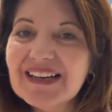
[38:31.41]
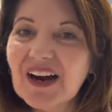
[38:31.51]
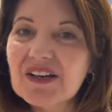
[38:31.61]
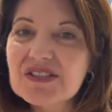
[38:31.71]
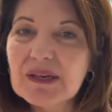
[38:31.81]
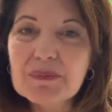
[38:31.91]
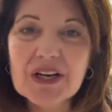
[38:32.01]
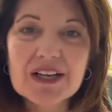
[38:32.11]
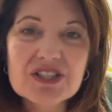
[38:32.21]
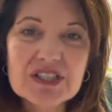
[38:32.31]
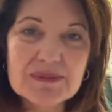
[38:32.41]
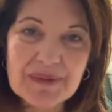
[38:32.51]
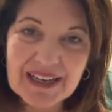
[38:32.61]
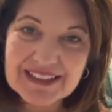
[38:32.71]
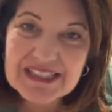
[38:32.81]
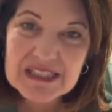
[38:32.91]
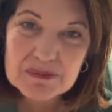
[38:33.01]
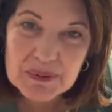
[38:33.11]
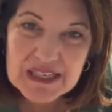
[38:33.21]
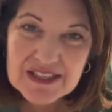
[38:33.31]
our subconscious mind
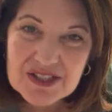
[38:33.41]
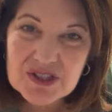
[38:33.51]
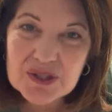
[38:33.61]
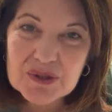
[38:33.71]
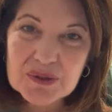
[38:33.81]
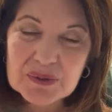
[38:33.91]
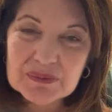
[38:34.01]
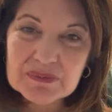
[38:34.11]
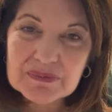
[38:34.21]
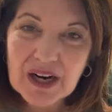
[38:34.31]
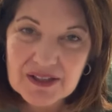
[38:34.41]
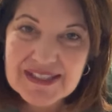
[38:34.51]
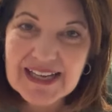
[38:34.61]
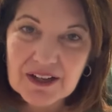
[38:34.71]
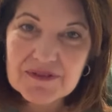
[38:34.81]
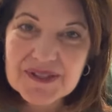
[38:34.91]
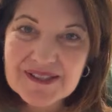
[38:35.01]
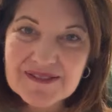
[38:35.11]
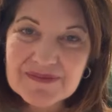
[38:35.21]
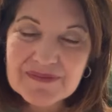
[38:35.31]
speaks to ourselves.